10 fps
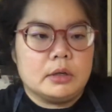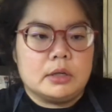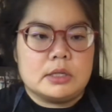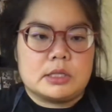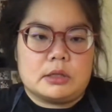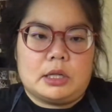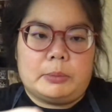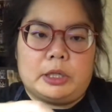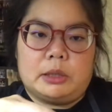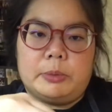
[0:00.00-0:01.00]
So then I'm
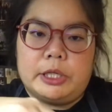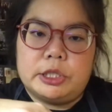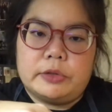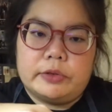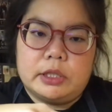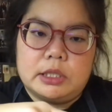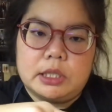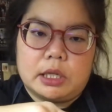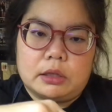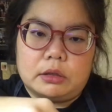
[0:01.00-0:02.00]
gonna pinch everything
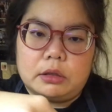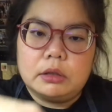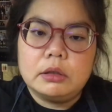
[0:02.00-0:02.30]
together,